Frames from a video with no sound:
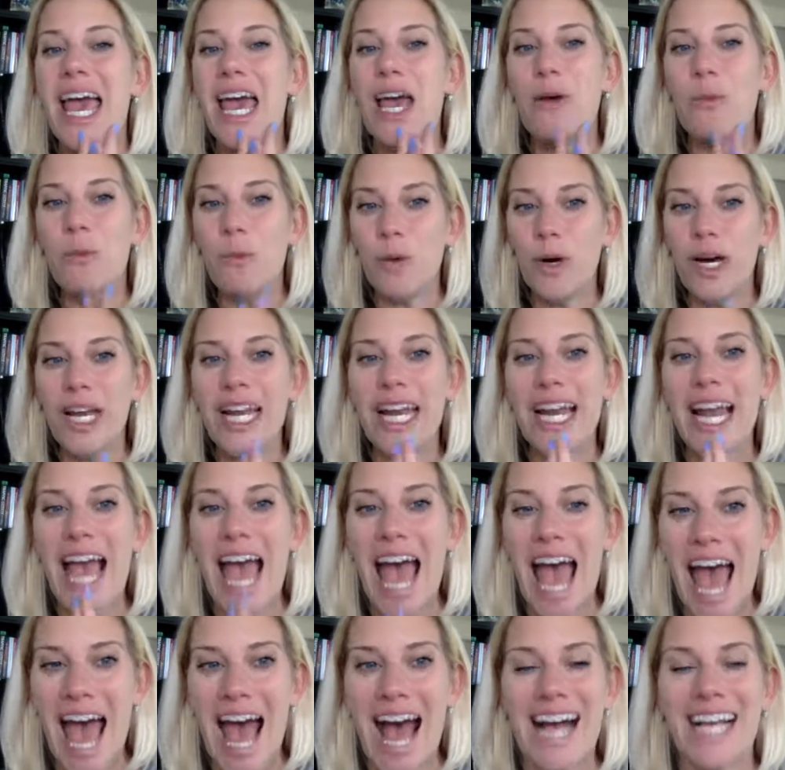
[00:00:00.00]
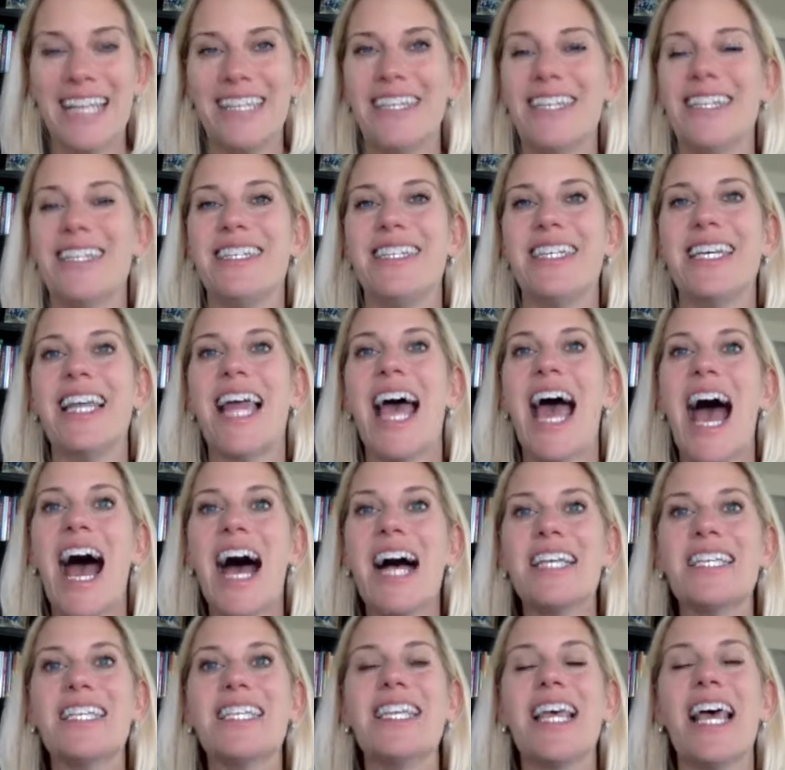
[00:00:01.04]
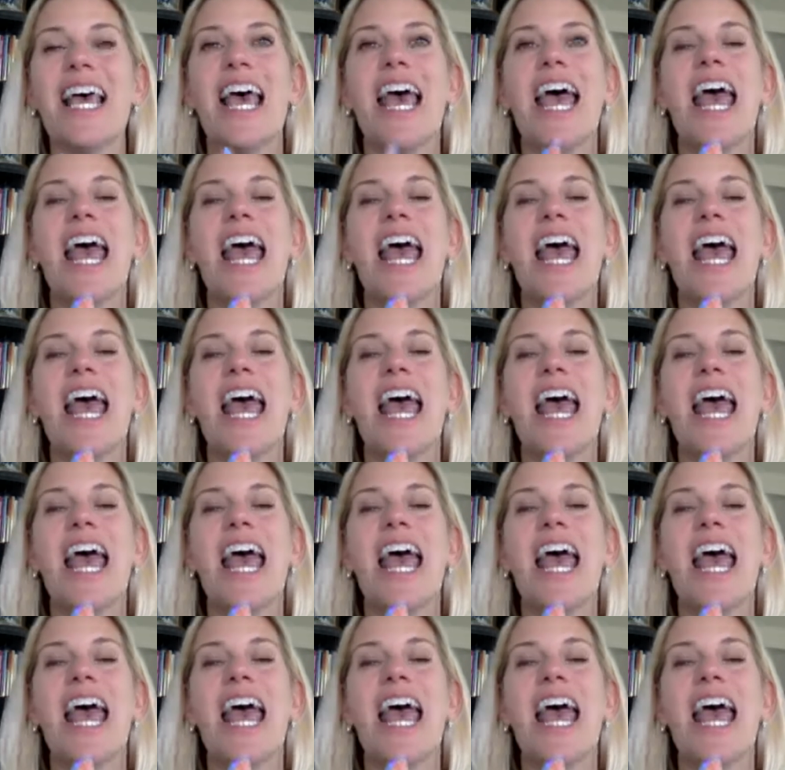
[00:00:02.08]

And what it has is it has